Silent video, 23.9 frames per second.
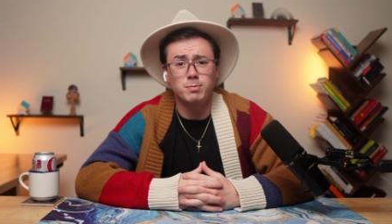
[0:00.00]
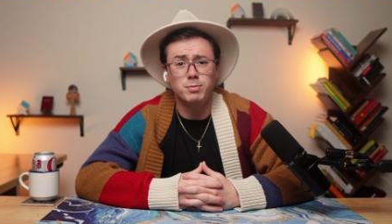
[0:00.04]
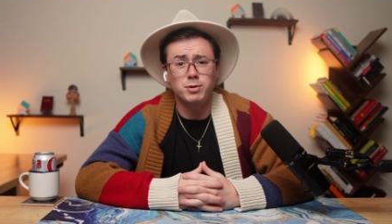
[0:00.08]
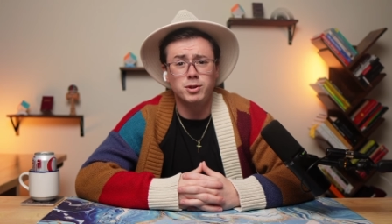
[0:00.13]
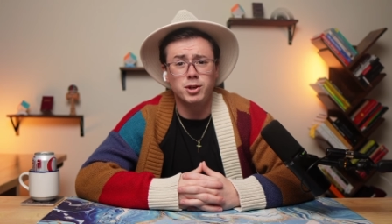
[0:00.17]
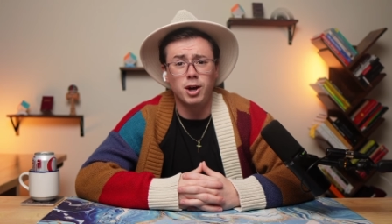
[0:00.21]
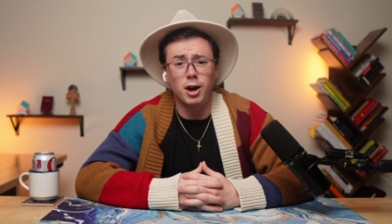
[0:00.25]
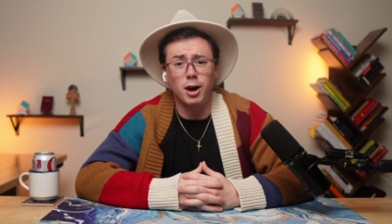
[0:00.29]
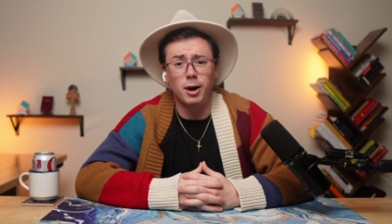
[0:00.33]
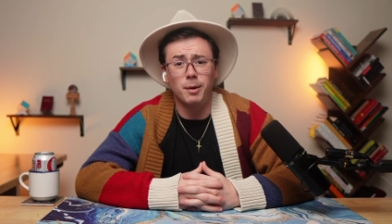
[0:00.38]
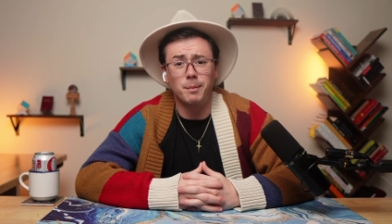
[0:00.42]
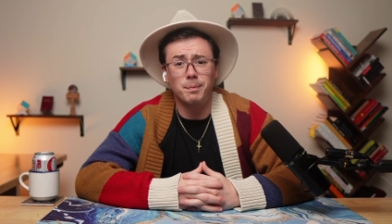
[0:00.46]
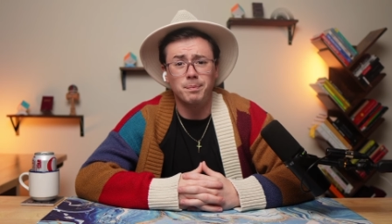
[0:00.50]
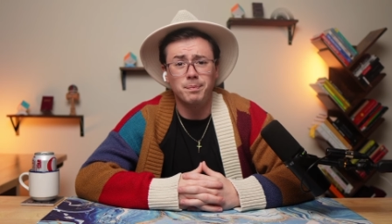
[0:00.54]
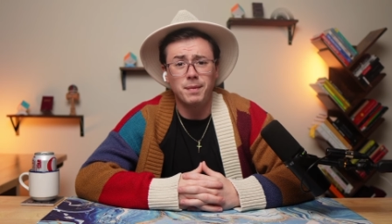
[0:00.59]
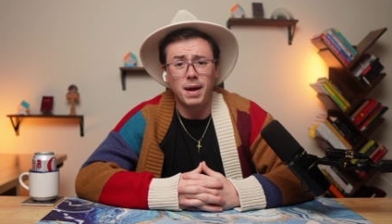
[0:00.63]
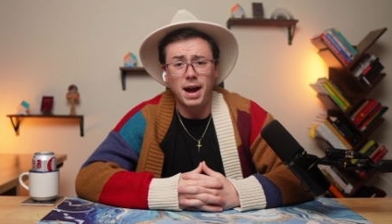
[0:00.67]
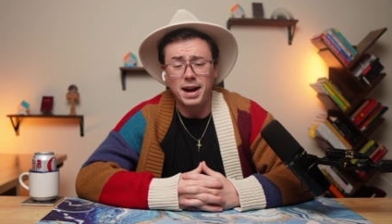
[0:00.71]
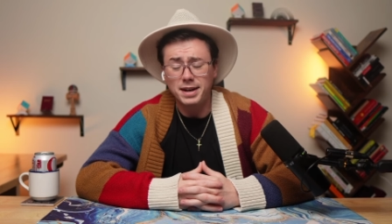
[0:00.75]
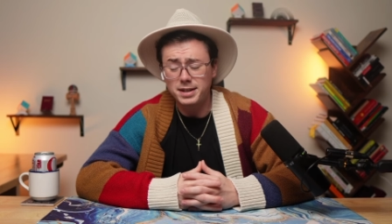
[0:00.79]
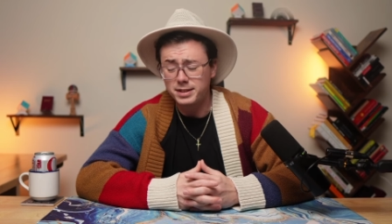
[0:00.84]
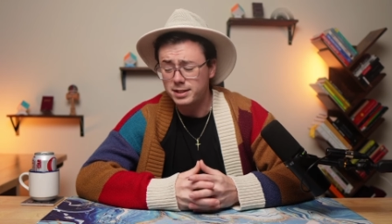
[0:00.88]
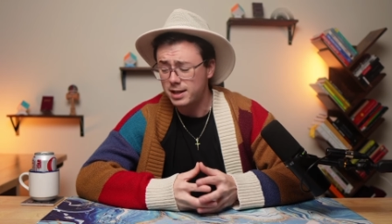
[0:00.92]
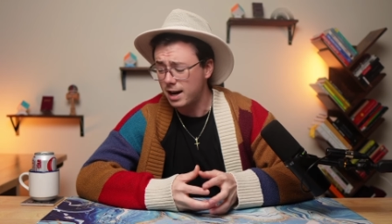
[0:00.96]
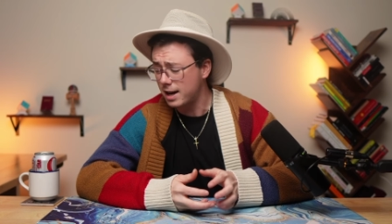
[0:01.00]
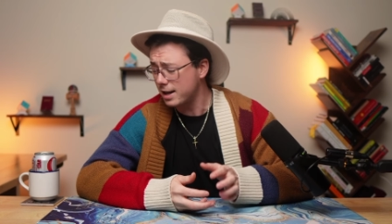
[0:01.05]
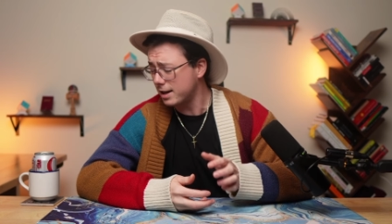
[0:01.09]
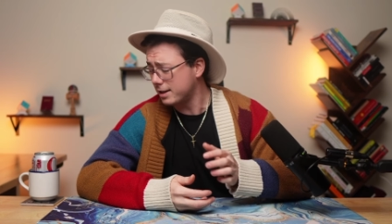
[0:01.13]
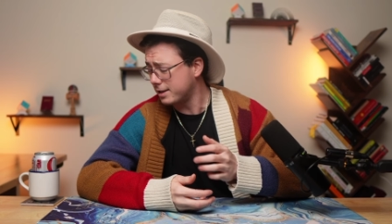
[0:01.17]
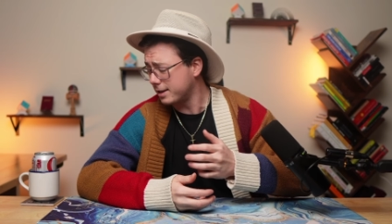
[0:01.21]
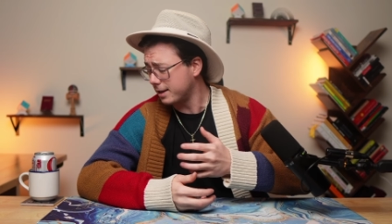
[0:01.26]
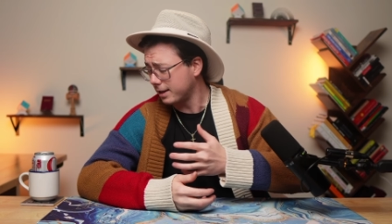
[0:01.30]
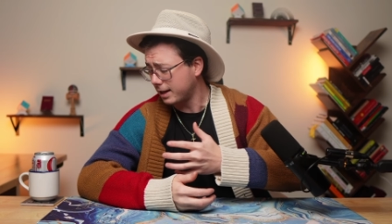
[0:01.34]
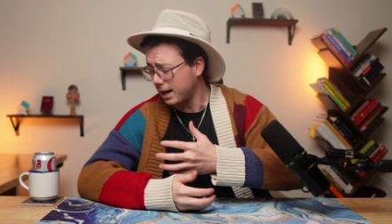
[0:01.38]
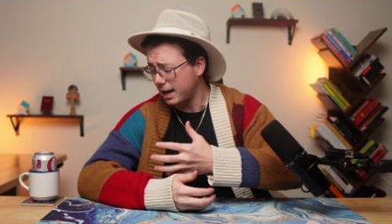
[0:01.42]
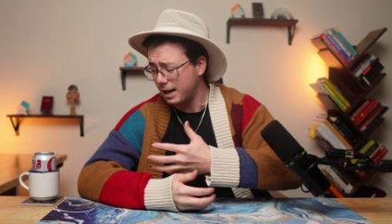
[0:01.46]
So I decided
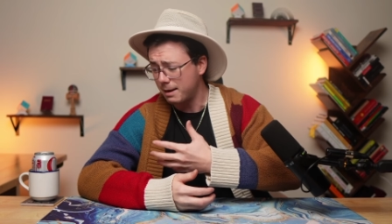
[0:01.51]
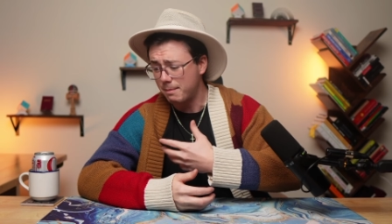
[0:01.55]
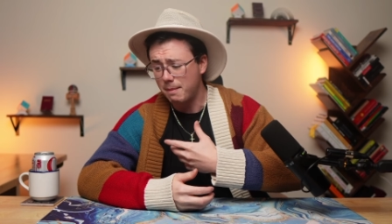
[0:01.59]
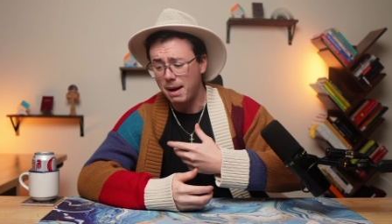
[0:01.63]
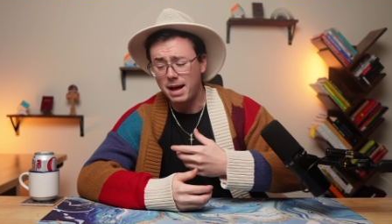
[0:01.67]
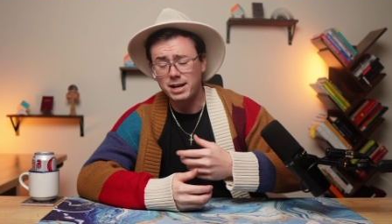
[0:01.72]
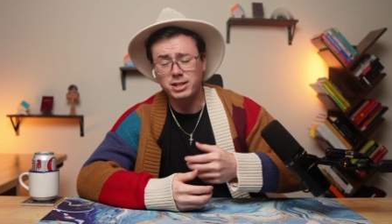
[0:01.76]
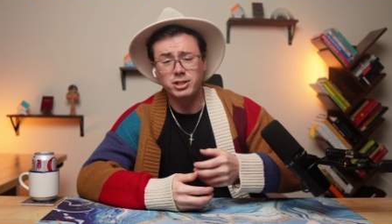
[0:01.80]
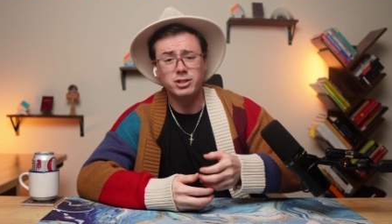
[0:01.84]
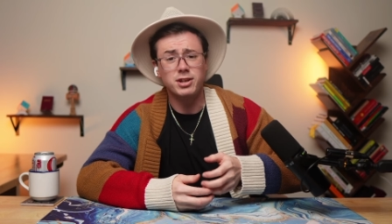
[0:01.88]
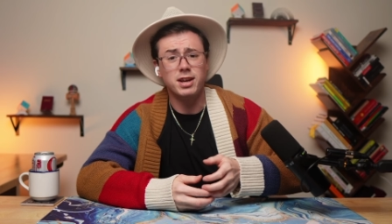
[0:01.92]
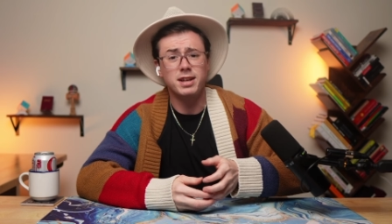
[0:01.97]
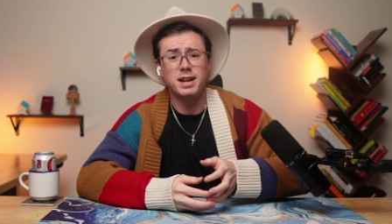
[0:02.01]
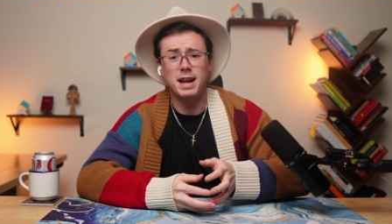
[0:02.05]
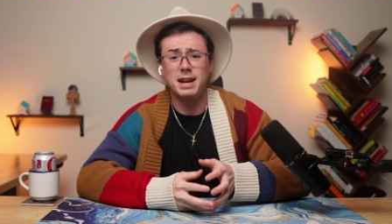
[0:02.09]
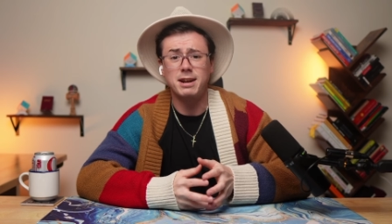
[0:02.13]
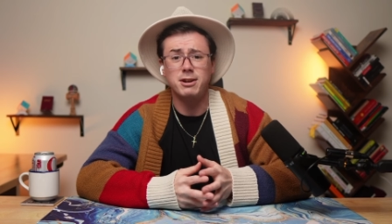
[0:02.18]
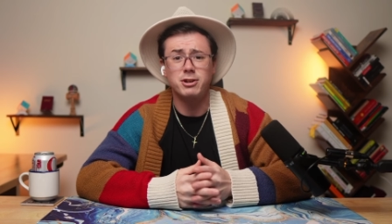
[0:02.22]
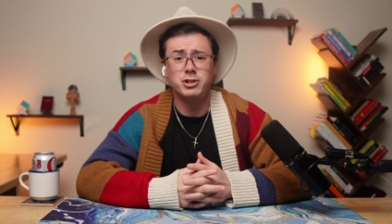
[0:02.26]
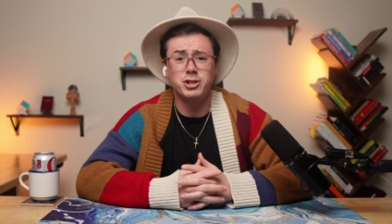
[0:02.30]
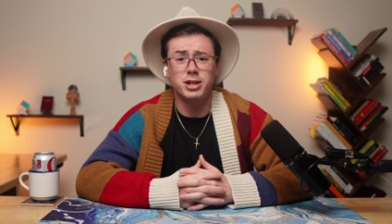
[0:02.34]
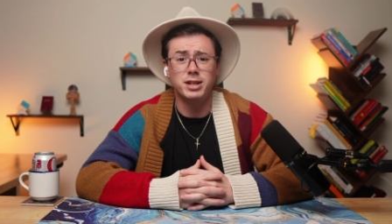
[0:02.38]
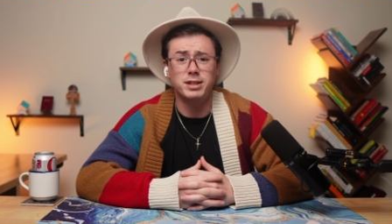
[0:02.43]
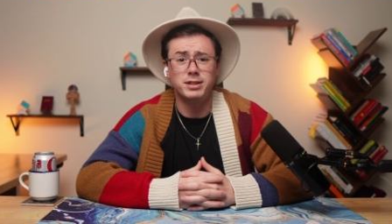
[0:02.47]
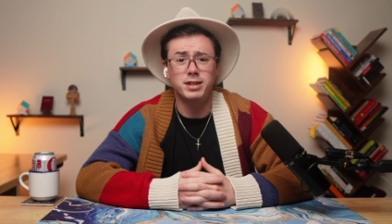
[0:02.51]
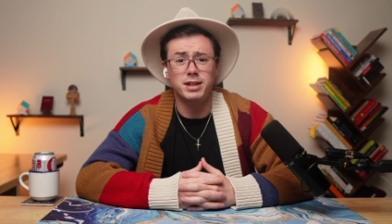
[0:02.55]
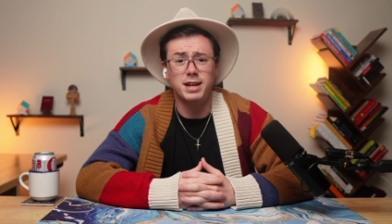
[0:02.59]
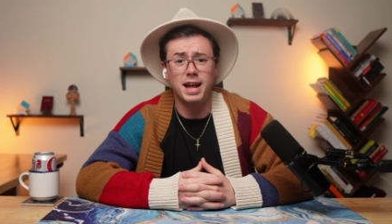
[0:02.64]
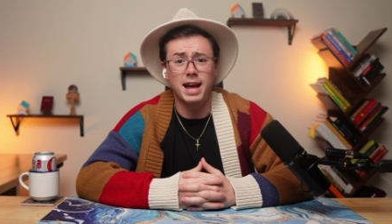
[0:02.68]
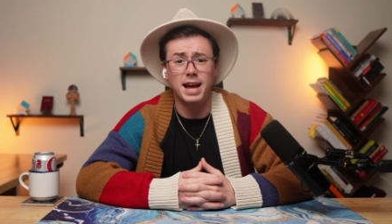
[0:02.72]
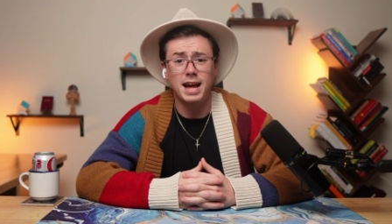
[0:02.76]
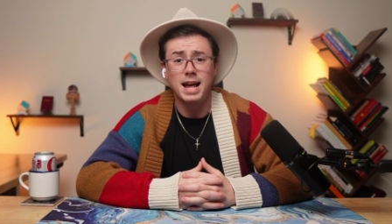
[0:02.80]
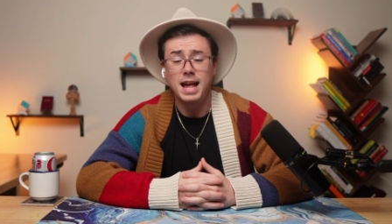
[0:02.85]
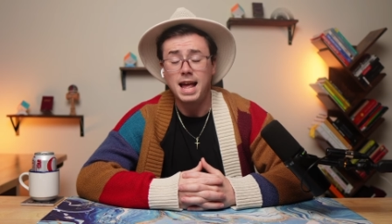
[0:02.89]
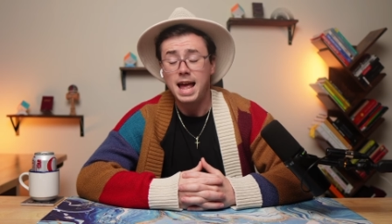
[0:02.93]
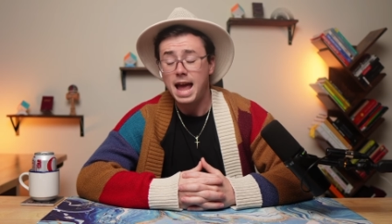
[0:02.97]
to kind of match that energy
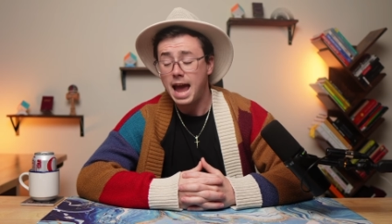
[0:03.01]
today.